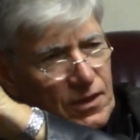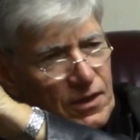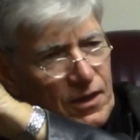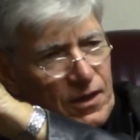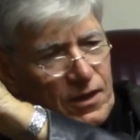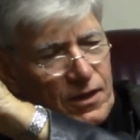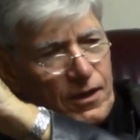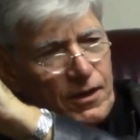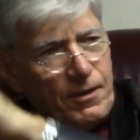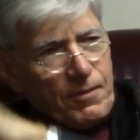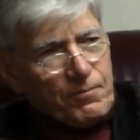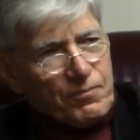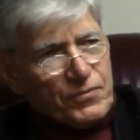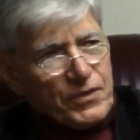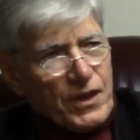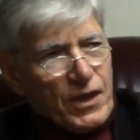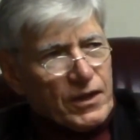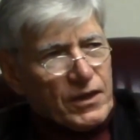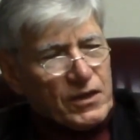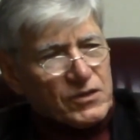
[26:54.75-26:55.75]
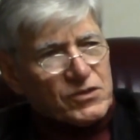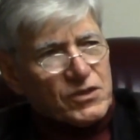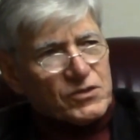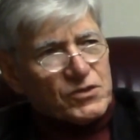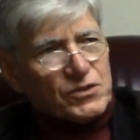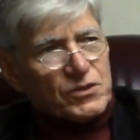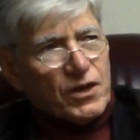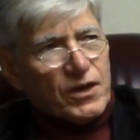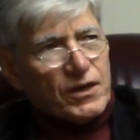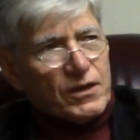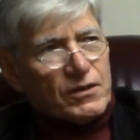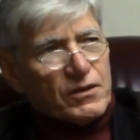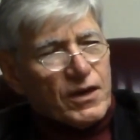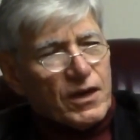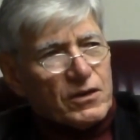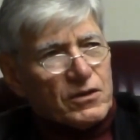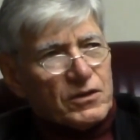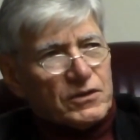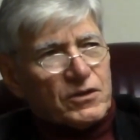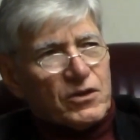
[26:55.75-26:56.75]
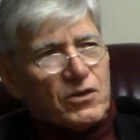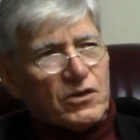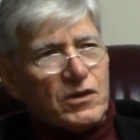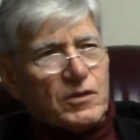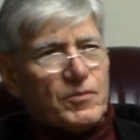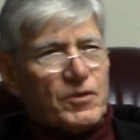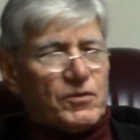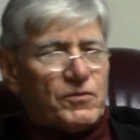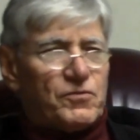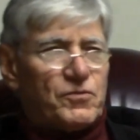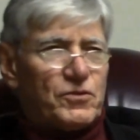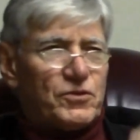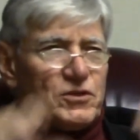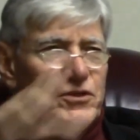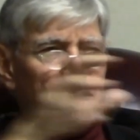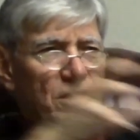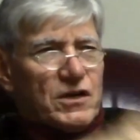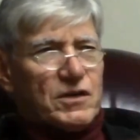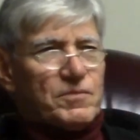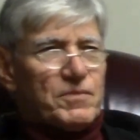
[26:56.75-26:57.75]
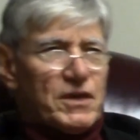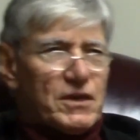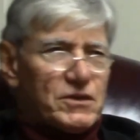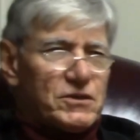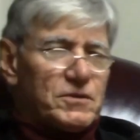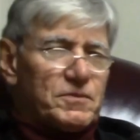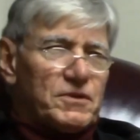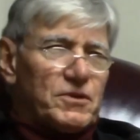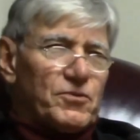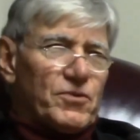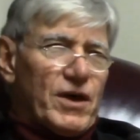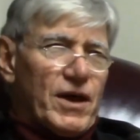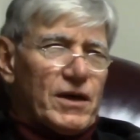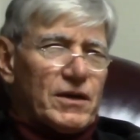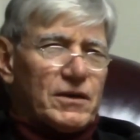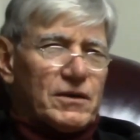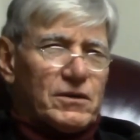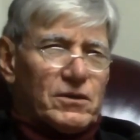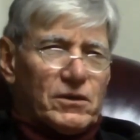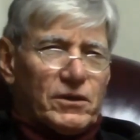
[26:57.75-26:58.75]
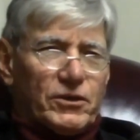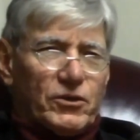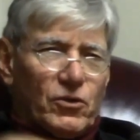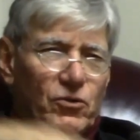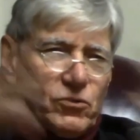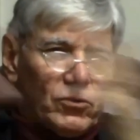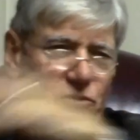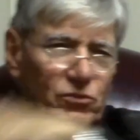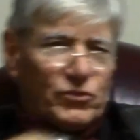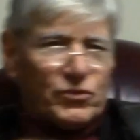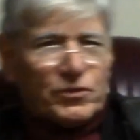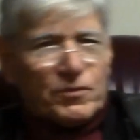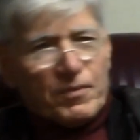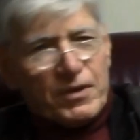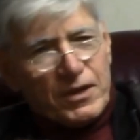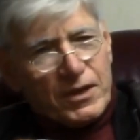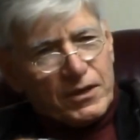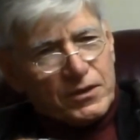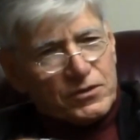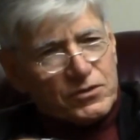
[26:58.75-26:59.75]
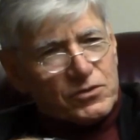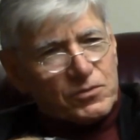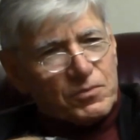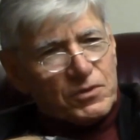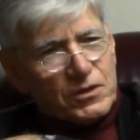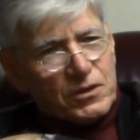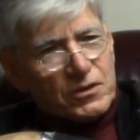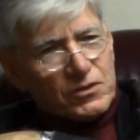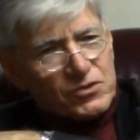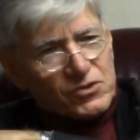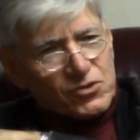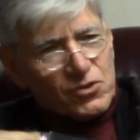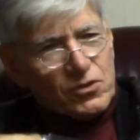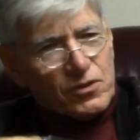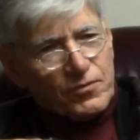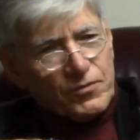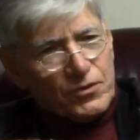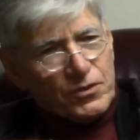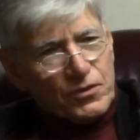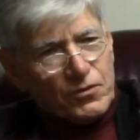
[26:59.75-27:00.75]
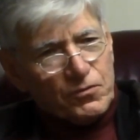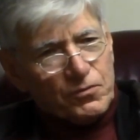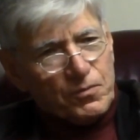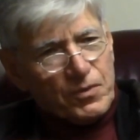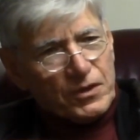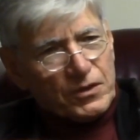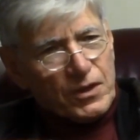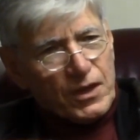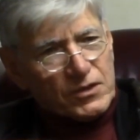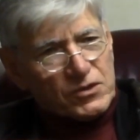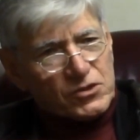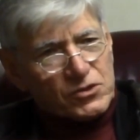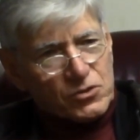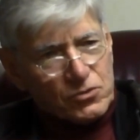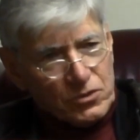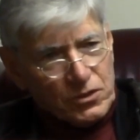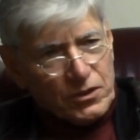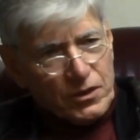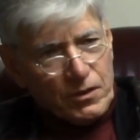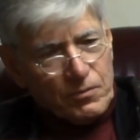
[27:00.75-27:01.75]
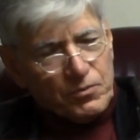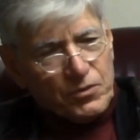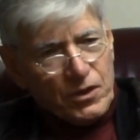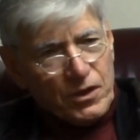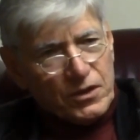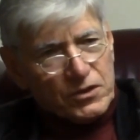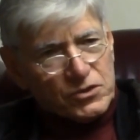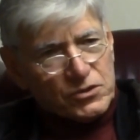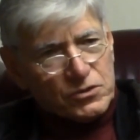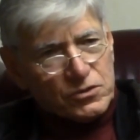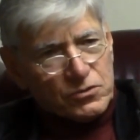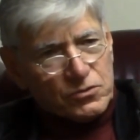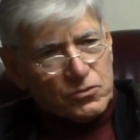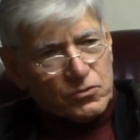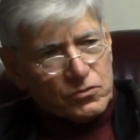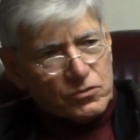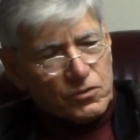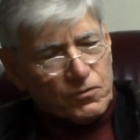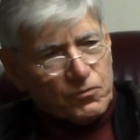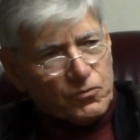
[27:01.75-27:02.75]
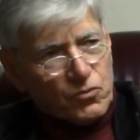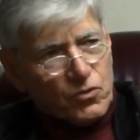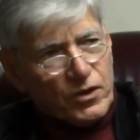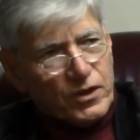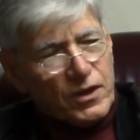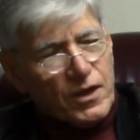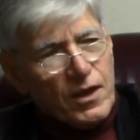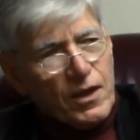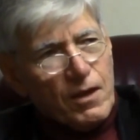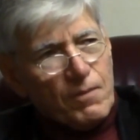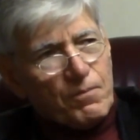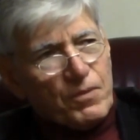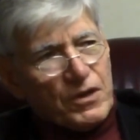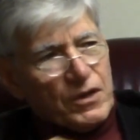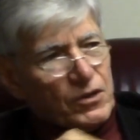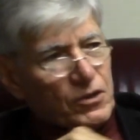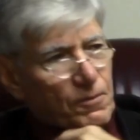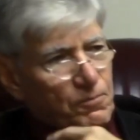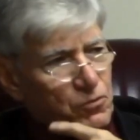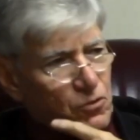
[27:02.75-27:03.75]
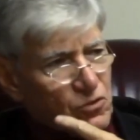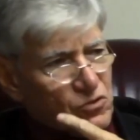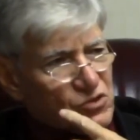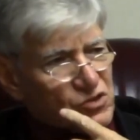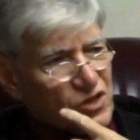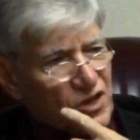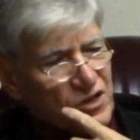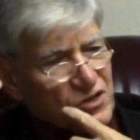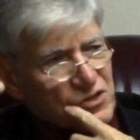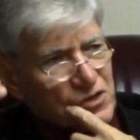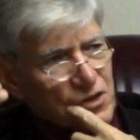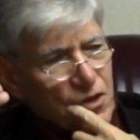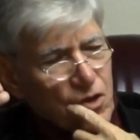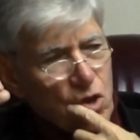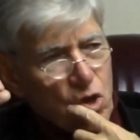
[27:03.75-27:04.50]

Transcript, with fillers: Um, I guess it's not that uncommon for young men to be radical and older men to be conservative, but that certainly applies to, to Freud. But in the process,